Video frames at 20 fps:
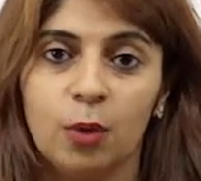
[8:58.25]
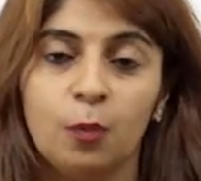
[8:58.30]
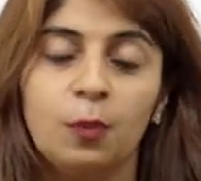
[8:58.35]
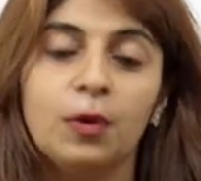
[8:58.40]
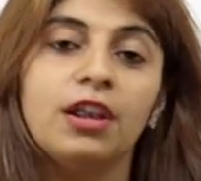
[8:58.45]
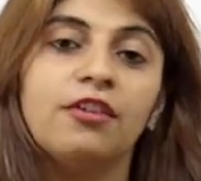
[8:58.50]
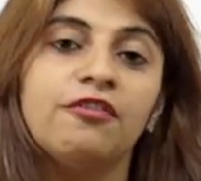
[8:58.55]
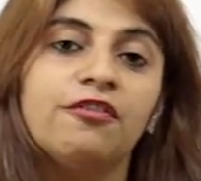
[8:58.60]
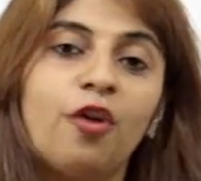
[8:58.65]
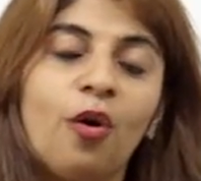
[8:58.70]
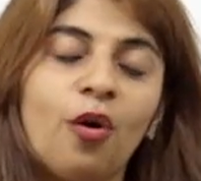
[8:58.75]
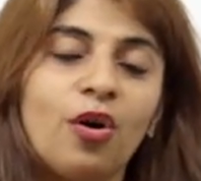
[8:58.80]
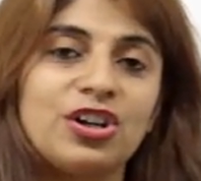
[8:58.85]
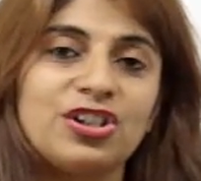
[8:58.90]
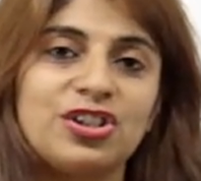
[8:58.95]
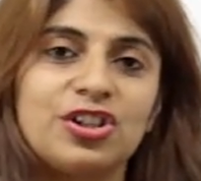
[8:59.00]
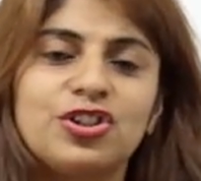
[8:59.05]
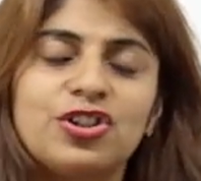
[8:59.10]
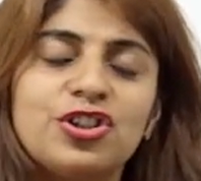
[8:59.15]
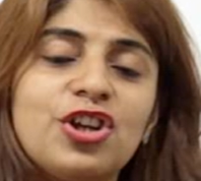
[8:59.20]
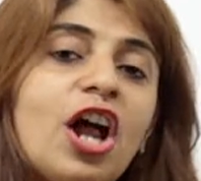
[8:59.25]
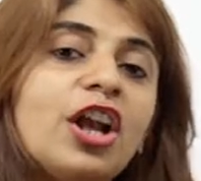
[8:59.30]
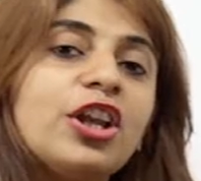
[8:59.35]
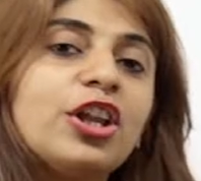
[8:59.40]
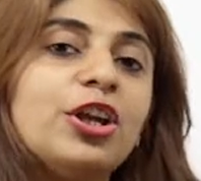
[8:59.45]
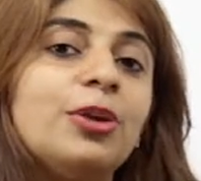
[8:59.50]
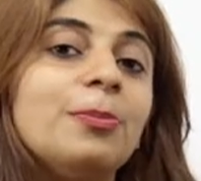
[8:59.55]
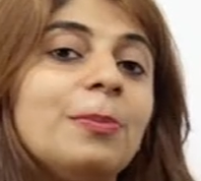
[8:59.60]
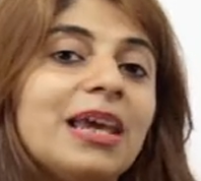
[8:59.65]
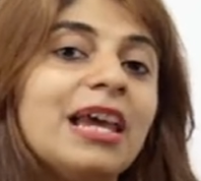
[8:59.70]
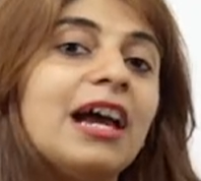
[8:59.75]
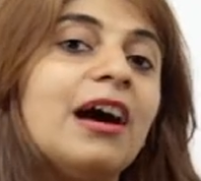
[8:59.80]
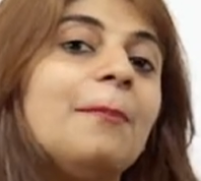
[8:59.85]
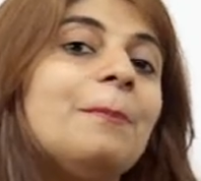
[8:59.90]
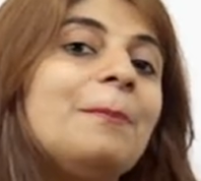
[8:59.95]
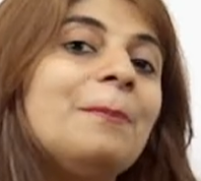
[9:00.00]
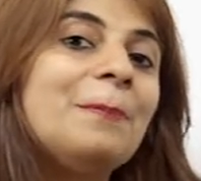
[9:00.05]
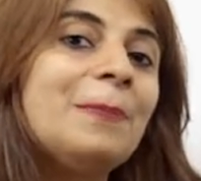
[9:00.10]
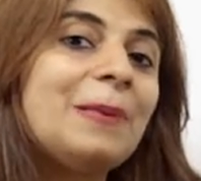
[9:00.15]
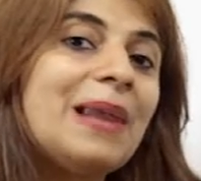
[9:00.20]
Well, of course, it's not going to be
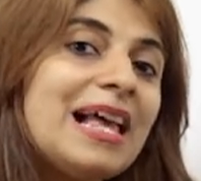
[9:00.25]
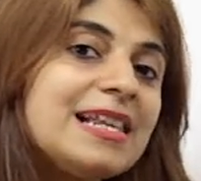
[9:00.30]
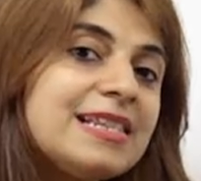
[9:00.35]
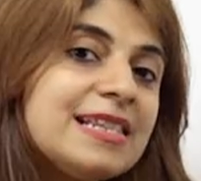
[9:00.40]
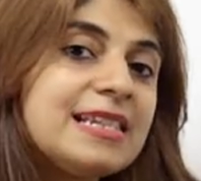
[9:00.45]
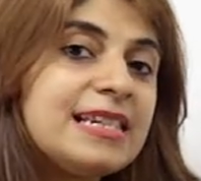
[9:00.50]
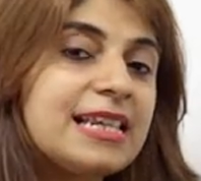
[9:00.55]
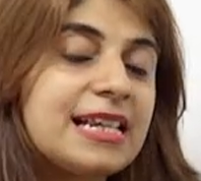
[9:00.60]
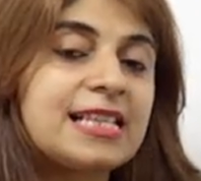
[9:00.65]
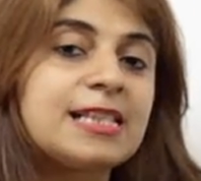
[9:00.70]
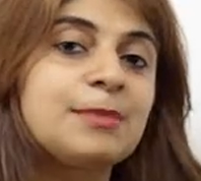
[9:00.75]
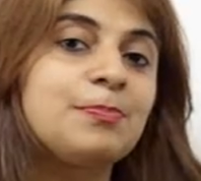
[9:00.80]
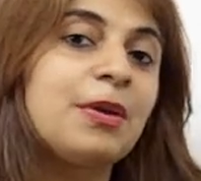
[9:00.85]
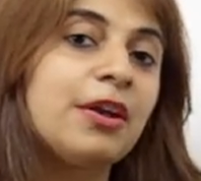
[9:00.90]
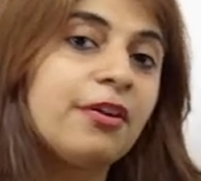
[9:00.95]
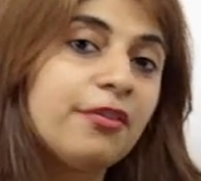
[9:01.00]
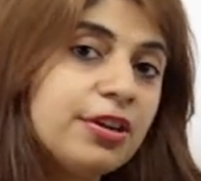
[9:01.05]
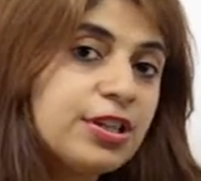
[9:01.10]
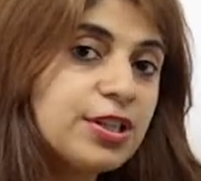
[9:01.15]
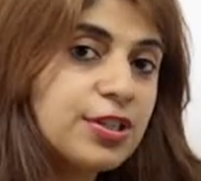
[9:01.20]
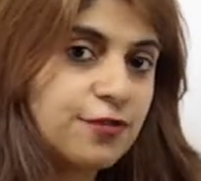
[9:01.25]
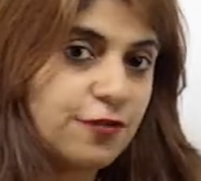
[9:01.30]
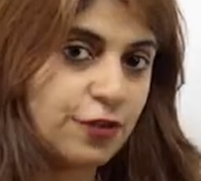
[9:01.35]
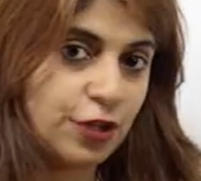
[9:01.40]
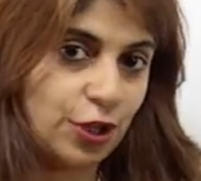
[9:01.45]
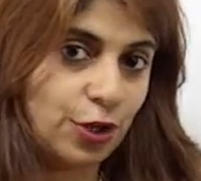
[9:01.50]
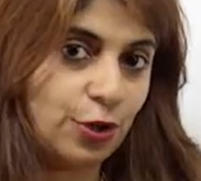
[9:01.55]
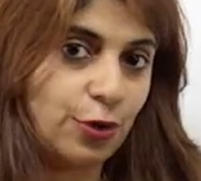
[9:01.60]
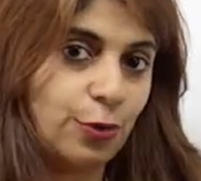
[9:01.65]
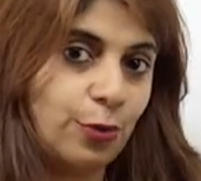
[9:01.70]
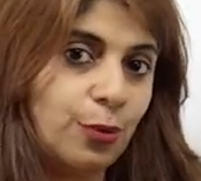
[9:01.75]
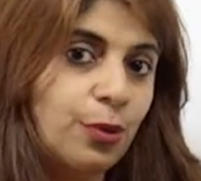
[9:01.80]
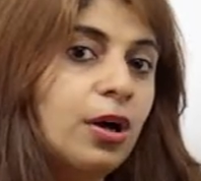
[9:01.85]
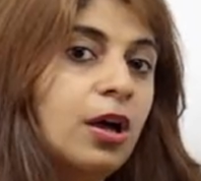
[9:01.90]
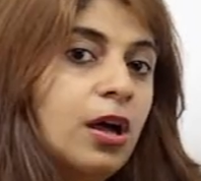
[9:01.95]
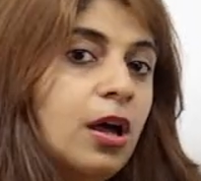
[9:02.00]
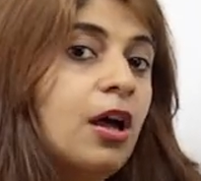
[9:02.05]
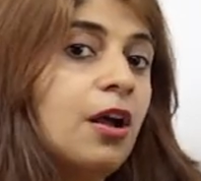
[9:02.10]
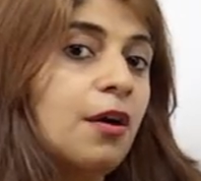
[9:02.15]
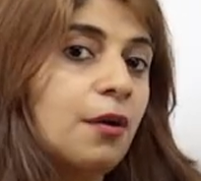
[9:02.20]
a pleasant experience for you,
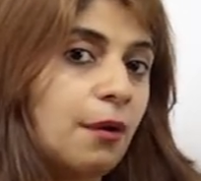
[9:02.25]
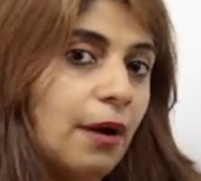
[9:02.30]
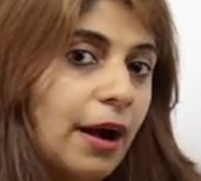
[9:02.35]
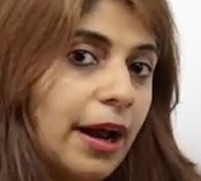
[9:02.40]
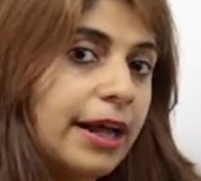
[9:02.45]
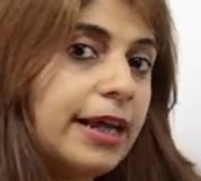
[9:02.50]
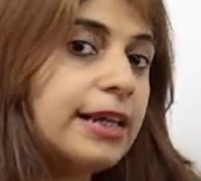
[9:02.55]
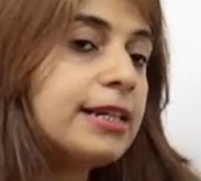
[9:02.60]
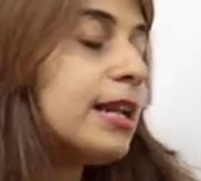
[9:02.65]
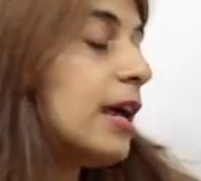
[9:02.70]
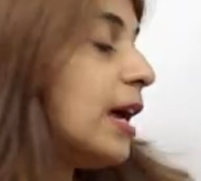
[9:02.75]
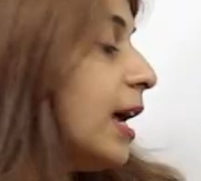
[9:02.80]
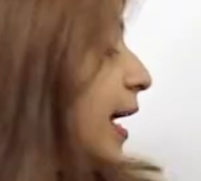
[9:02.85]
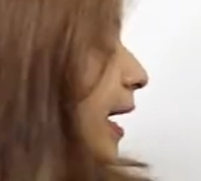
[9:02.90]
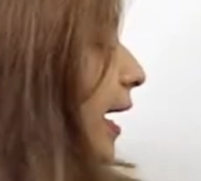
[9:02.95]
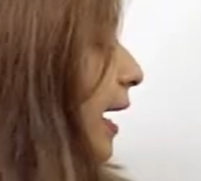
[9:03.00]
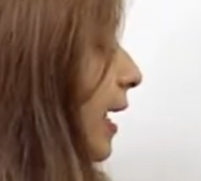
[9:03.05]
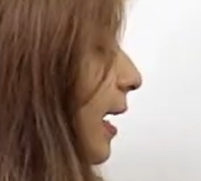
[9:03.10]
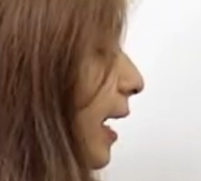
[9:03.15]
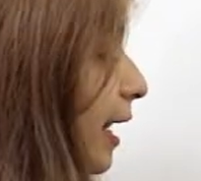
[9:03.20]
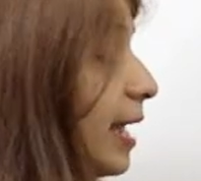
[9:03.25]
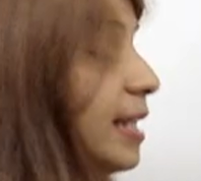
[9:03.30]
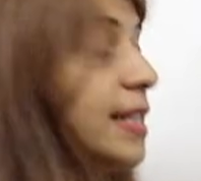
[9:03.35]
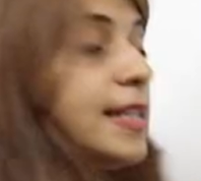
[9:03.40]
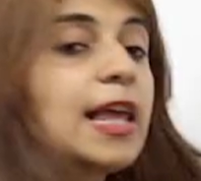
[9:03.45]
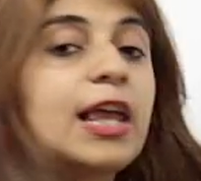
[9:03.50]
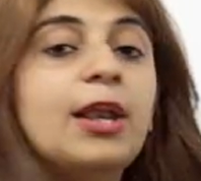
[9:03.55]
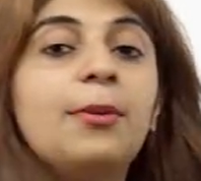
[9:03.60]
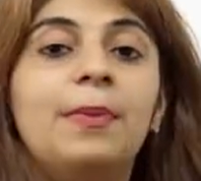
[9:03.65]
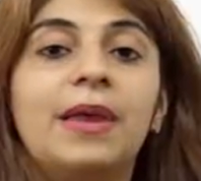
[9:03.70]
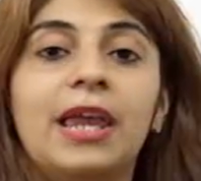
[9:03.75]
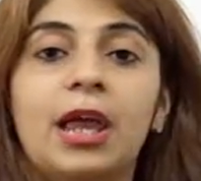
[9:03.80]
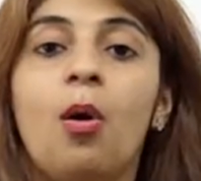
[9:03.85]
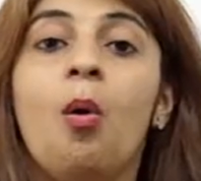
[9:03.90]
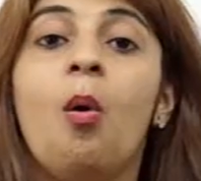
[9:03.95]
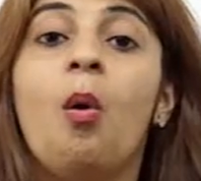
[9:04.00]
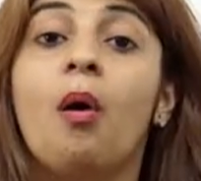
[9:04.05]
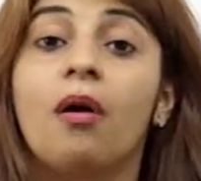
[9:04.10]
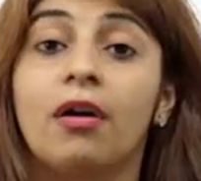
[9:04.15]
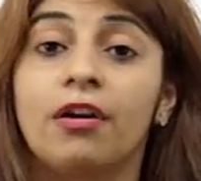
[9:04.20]
right? It is going to be
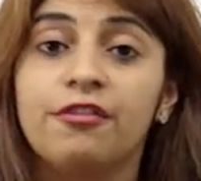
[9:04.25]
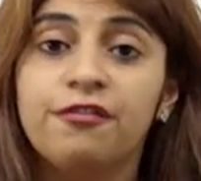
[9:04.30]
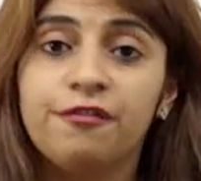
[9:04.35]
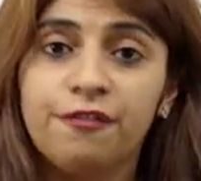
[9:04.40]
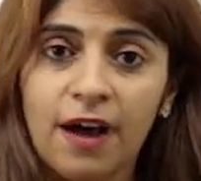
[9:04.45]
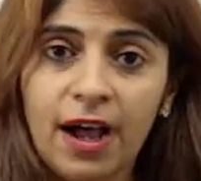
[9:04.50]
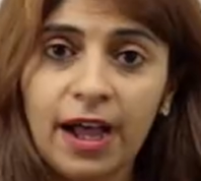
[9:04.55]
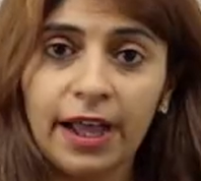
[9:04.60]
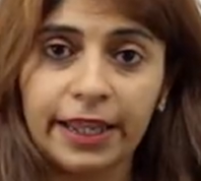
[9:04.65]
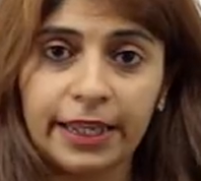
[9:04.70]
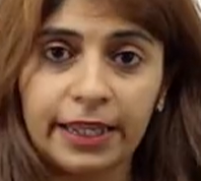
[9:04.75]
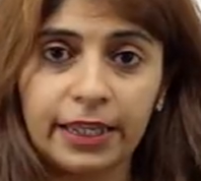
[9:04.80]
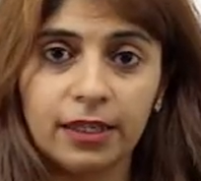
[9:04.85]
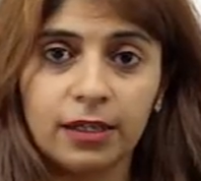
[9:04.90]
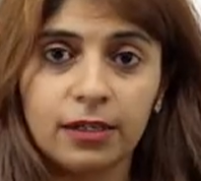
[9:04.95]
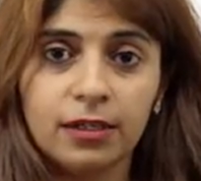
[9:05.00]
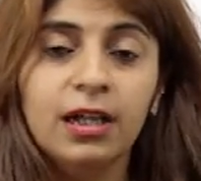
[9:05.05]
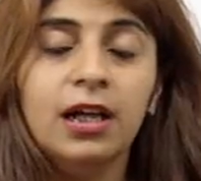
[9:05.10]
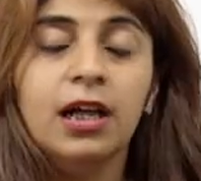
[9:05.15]
horrifying.